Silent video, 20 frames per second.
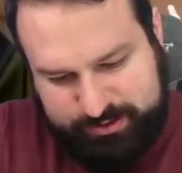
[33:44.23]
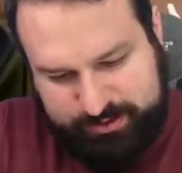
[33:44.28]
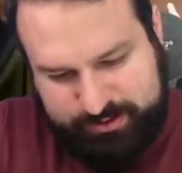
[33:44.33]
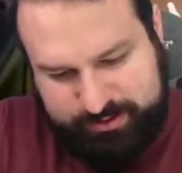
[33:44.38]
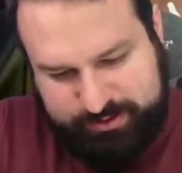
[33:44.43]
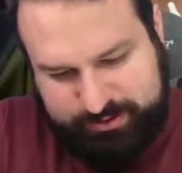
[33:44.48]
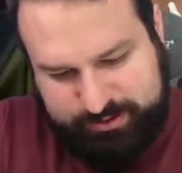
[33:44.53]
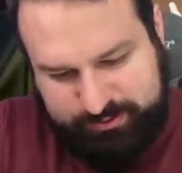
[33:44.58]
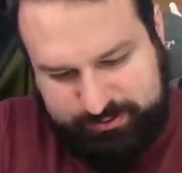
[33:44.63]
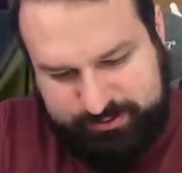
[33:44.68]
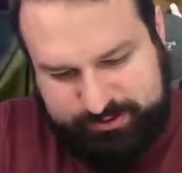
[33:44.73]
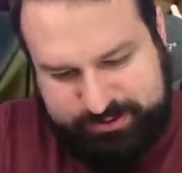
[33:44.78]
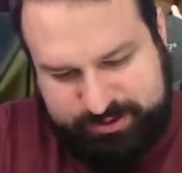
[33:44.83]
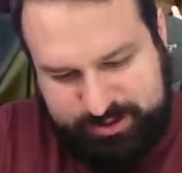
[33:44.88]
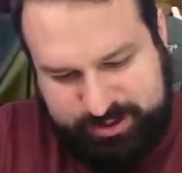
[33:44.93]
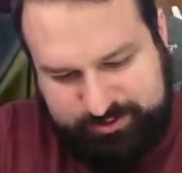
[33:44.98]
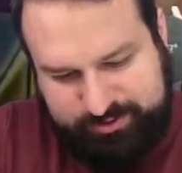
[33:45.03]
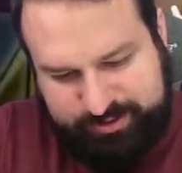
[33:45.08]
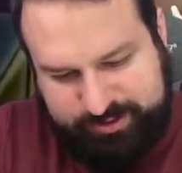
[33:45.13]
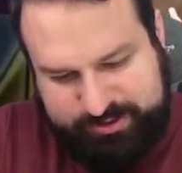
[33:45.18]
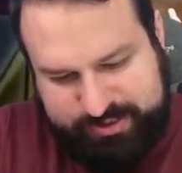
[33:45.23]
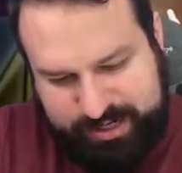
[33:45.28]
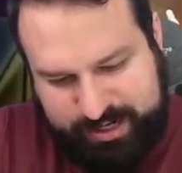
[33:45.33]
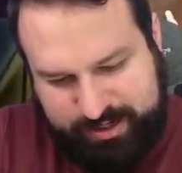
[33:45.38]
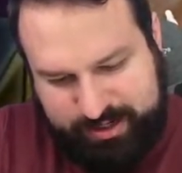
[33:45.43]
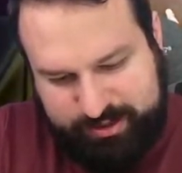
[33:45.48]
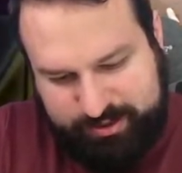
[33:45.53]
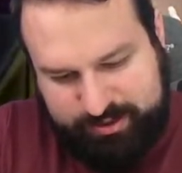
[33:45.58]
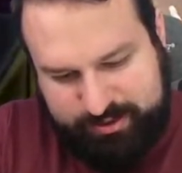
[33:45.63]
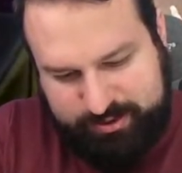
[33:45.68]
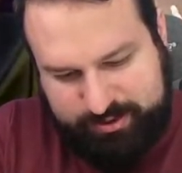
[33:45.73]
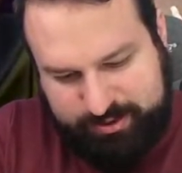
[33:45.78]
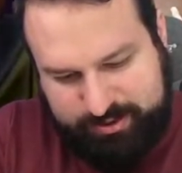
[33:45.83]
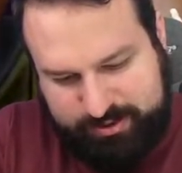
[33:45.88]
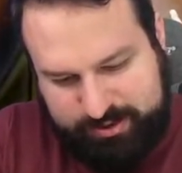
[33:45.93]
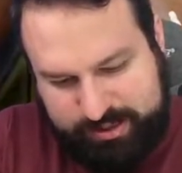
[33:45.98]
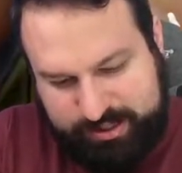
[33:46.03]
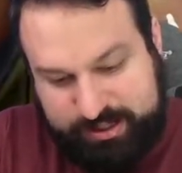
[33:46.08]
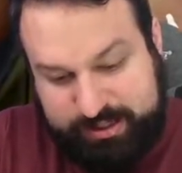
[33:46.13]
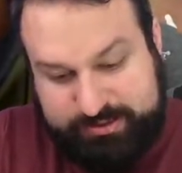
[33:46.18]
Only security tag.
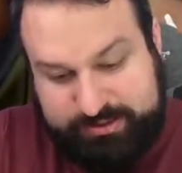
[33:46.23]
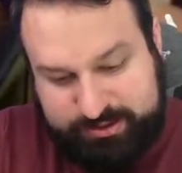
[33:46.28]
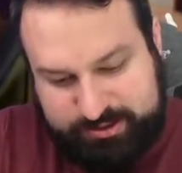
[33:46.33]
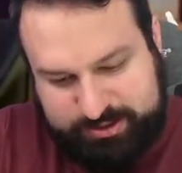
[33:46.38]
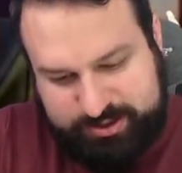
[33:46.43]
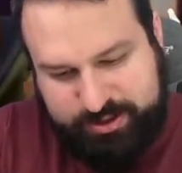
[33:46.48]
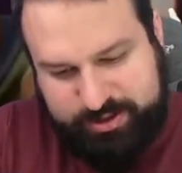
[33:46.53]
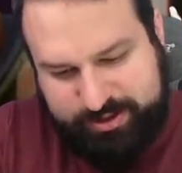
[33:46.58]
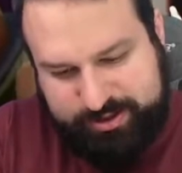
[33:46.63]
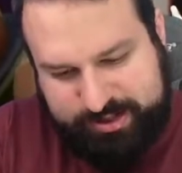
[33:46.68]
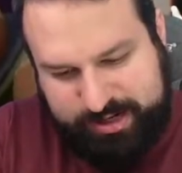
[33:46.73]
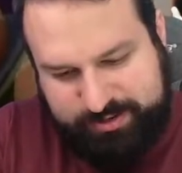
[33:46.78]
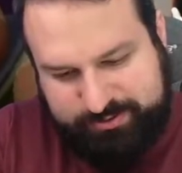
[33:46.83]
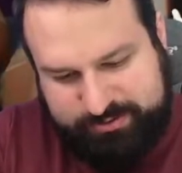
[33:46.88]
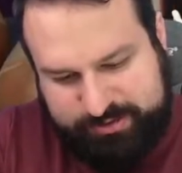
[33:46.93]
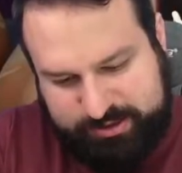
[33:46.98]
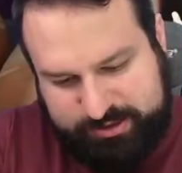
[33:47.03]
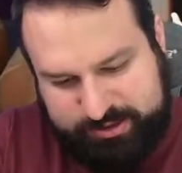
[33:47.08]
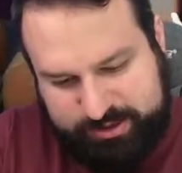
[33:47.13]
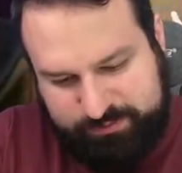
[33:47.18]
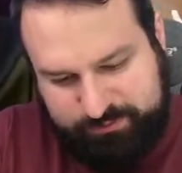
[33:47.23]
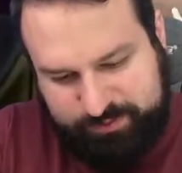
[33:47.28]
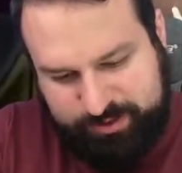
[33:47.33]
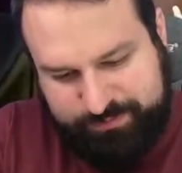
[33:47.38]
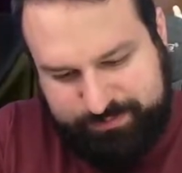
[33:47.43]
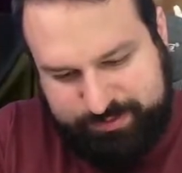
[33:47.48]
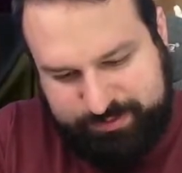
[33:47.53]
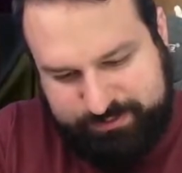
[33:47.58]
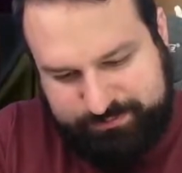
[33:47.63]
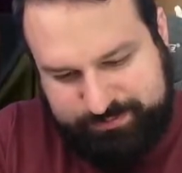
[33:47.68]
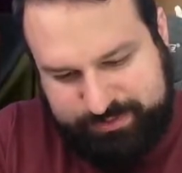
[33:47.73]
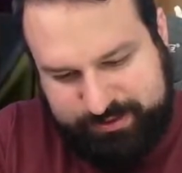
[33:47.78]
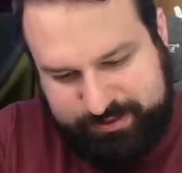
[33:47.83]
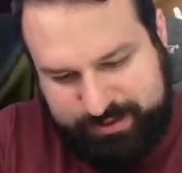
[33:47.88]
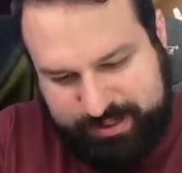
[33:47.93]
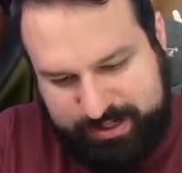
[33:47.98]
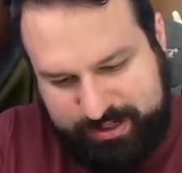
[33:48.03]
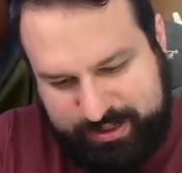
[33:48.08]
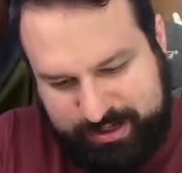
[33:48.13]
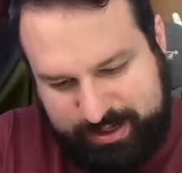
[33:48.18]
He gets a security tag with nice and reboot, but
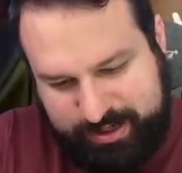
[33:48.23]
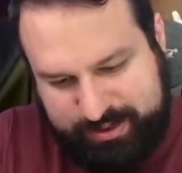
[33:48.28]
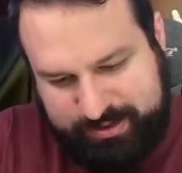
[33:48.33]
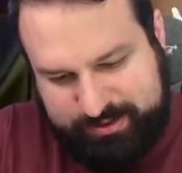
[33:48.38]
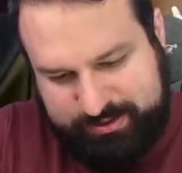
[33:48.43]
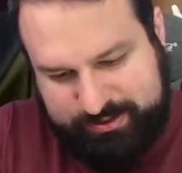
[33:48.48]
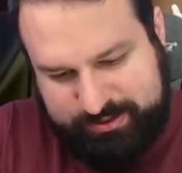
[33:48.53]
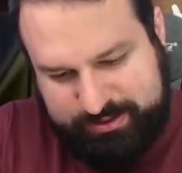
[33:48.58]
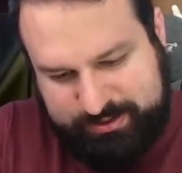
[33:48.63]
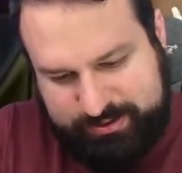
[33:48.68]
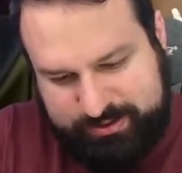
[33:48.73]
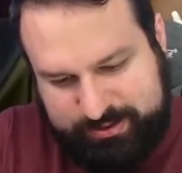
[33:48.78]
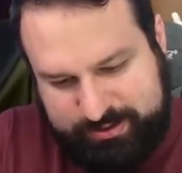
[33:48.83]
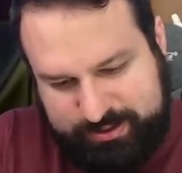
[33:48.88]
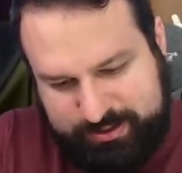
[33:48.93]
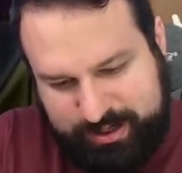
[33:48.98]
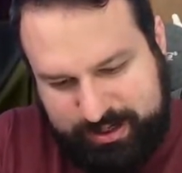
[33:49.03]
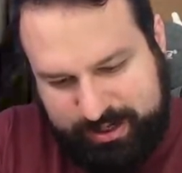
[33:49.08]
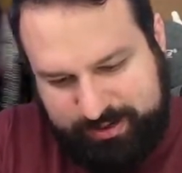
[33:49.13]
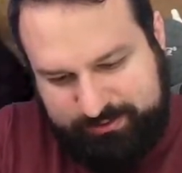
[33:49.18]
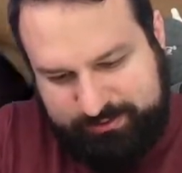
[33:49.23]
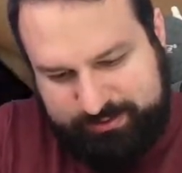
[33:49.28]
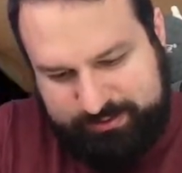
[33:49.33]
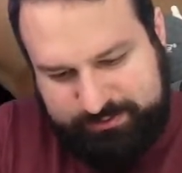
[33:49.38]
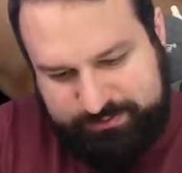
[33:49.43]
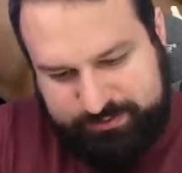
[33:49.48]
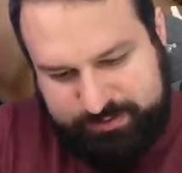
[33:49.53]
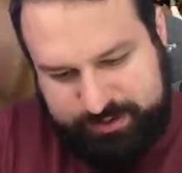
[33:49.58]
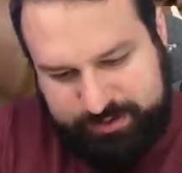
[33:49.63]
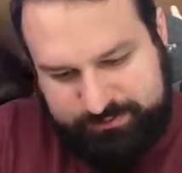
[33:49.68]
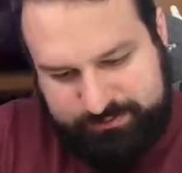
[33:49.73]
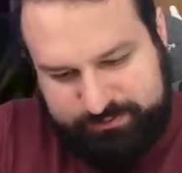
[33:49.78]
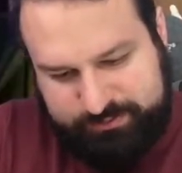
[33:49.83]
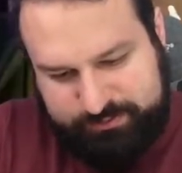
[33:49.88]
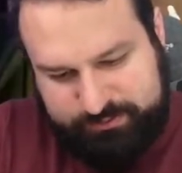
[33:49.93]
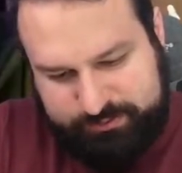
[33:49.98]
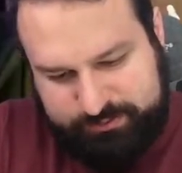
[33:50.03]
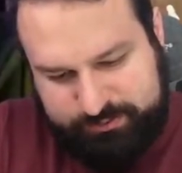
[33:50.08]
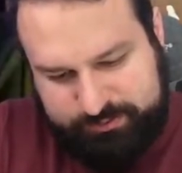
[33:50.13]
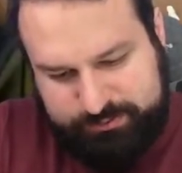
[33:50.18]
like, I really would like.
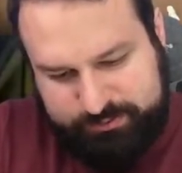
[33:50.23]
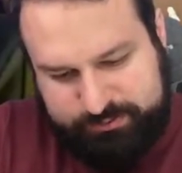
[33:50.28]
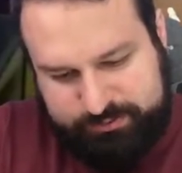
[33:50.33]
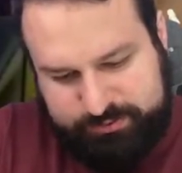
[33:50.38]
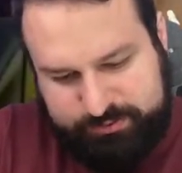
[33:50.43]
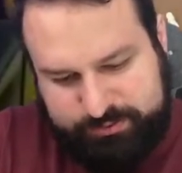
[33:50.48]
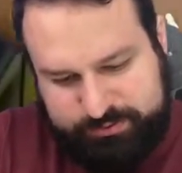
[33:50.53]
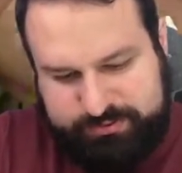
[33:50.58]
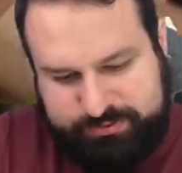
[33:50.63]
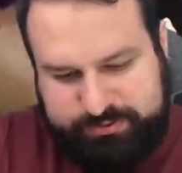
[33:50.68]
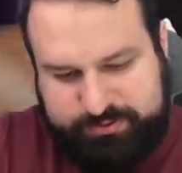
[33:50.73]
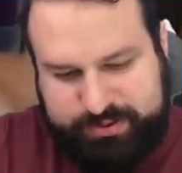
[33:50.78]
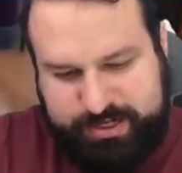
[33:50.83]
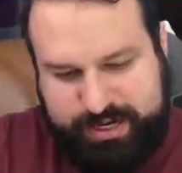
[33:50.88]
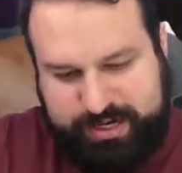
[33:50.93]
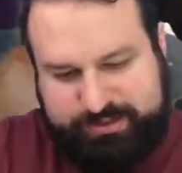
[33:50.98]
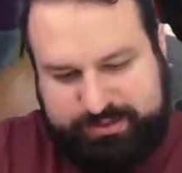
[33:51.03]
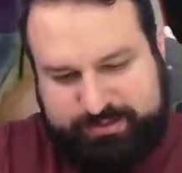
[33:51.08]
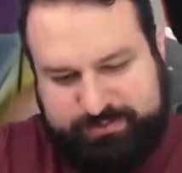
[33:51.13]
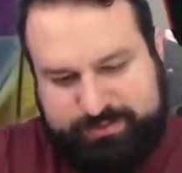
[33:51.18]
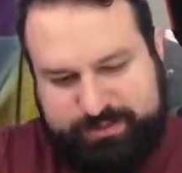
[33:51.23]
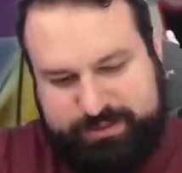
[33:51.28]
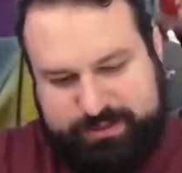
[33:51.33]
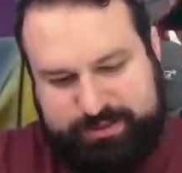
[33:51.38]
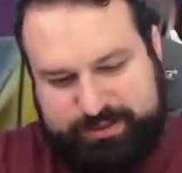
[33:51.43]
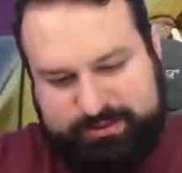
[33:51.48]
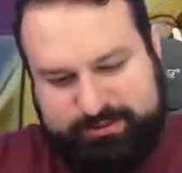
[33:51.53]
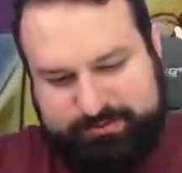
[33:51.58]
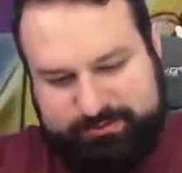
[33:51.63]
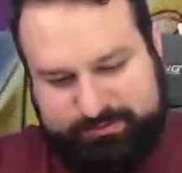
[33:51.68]
Ooh, Tactamon.